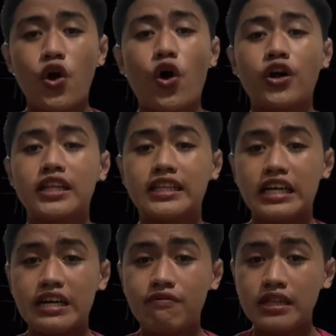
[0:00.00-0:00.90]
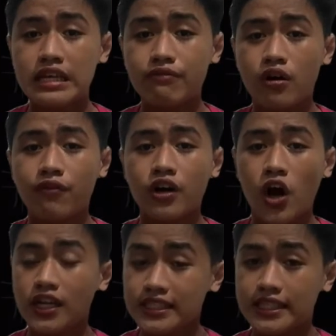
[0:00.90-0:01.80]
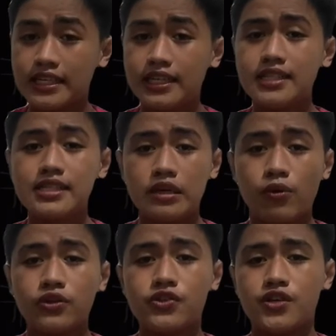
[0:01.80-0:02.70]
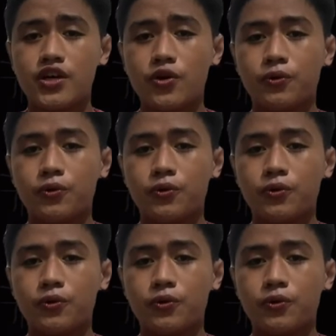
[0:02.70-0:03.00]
or the derivative of a constant is equal to 0.